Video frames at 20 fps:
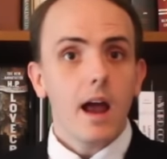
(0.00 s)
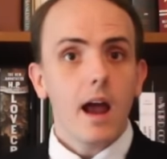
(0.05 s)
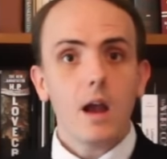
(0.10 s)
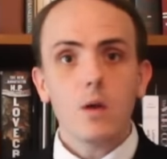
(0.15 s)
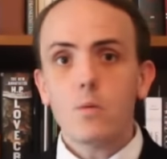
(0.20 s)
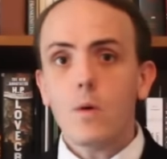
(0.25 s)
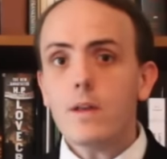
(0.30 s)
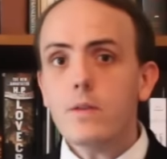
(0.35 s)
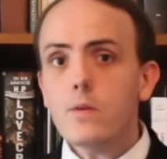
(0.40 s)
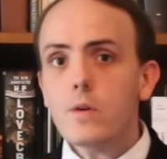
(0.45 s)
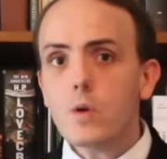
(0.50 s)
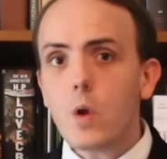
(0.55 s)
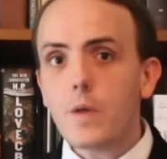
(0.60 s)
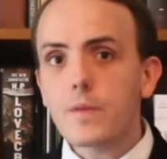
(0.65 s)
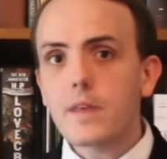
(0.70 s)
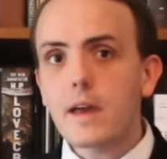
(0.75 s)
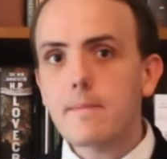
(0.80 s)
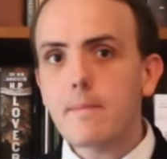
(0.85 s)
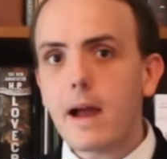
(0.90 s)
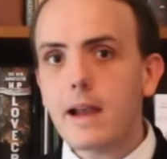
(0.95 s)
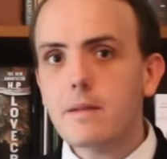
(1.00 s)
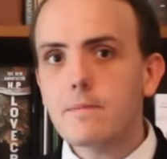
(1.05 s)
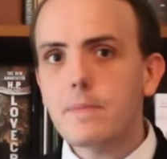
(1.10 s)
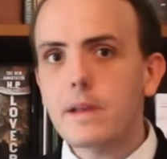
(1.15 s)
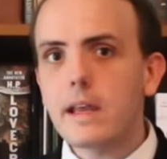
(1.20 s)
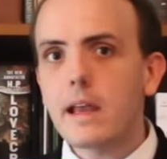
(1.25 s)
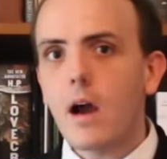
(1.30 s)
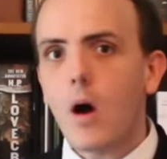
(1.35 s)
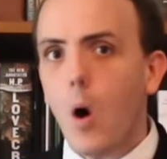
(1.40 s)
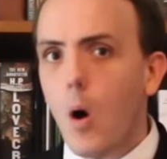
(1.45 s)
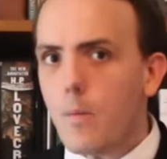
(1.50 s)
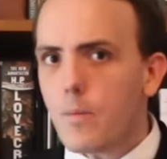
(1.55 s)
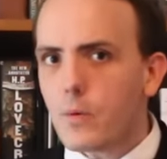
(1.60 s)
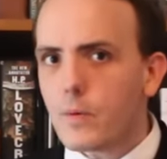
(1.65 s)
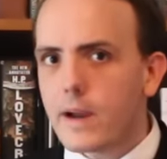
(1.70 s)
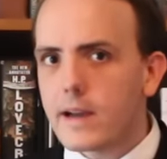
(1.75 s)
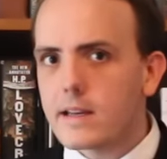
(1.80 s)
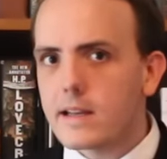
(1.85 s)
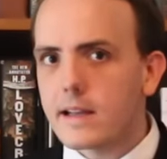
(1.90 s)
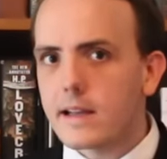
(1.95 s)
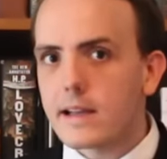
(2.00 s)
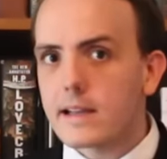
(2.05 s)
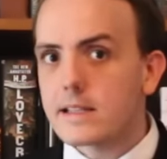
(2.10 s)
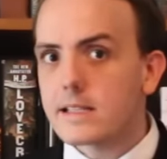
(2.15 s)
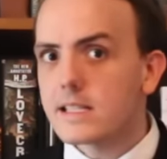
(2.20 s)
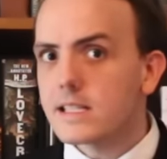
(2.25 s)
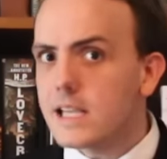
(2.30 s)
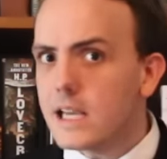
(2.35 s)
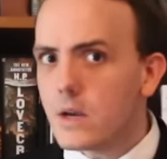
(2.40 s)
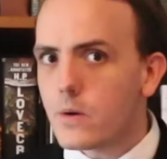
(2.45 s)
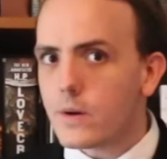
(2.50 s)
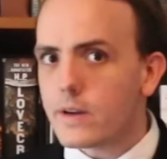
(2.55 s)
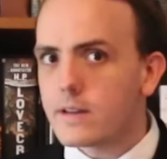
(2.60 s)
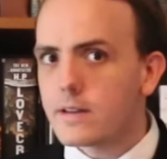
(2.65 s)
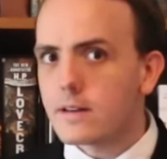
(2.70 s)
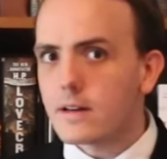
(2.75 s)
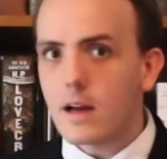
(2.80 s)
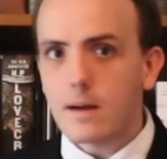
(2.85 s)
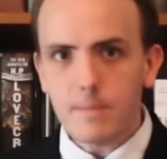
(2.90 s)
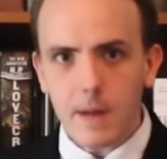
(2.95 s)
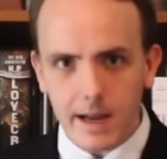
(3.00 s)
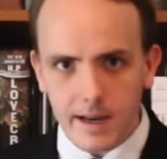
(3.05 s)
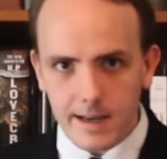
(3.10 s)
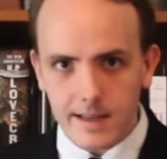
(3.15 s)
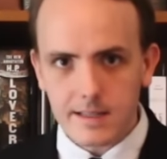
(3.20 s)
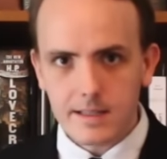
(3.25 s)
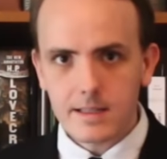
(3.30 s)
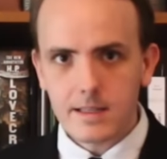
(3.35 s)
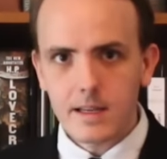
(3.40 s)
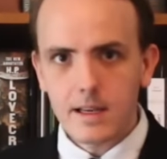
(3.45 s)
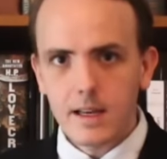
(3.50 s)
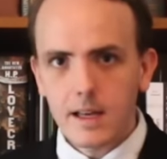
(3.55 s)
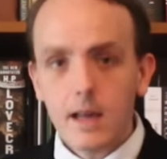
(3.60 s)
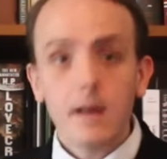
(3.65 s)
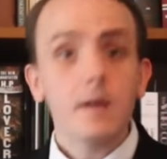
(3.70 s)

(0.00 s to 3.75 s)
and whether or not they might be operating in secret among us.